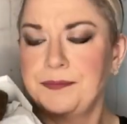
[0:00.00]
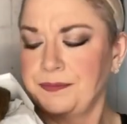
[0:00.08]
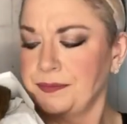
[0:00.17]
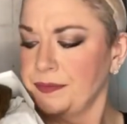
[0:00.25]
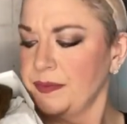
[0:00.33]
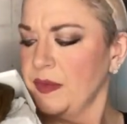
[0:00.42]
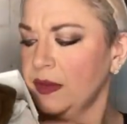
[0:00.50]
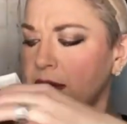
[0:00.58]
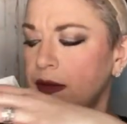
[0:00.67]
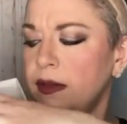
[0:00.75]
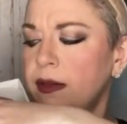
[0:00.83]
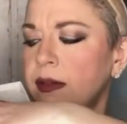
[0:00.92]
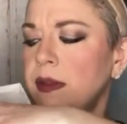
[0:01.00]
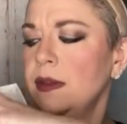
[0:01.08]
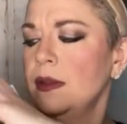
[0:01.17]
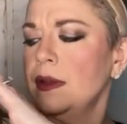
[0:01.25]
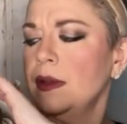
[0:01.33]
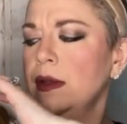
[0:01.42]

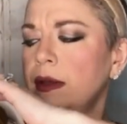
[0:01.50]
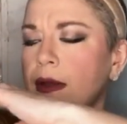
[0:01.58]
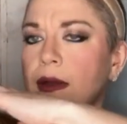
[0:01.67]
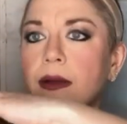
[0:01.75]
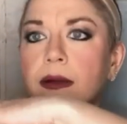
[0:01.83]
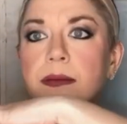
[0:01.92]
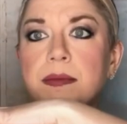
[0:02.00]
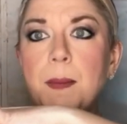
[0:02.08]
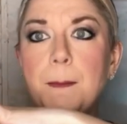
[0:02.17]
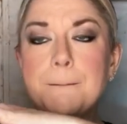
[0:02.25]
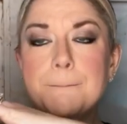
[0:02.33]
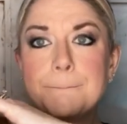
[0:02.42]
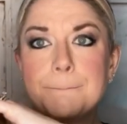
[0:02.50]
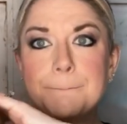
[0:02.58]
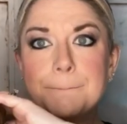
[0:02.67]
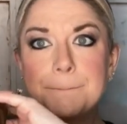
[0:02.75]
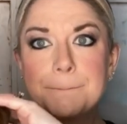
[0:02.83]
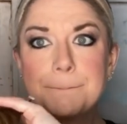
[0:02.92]

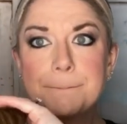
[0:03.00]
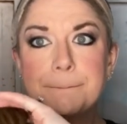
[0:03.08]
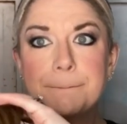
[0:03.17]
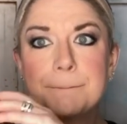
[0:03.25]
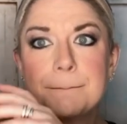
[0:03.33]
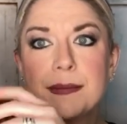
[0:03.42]
(no one is talking)